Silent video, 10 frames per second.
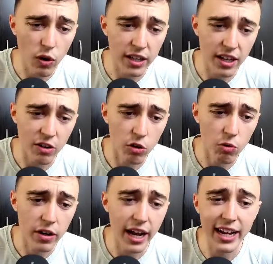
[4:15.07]
go to add
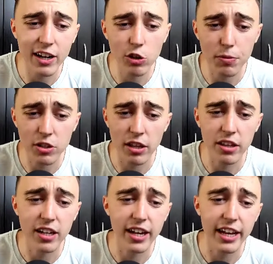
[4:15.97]
another one. I cannot because I
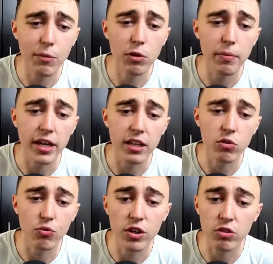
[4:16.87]
didn't enable my
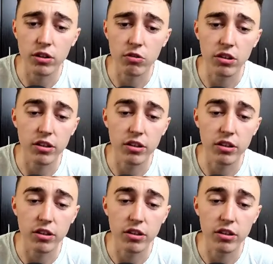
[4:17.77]
two-factor